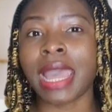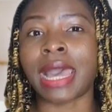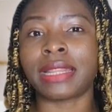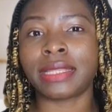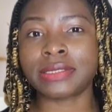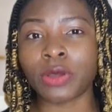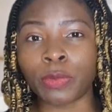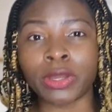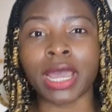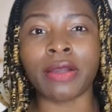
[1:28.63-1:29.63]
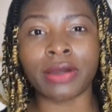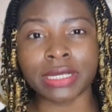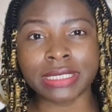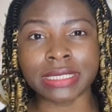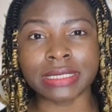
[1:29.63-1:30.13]
and these hormonal
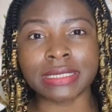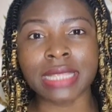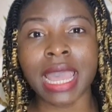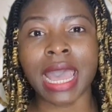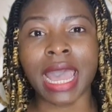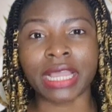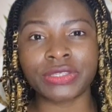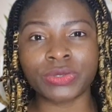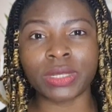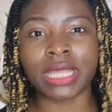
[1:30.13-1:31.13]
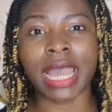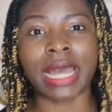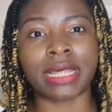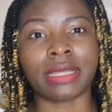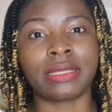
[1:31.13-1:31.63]
causes actually
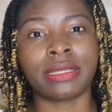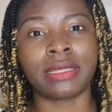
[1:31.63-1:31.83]
are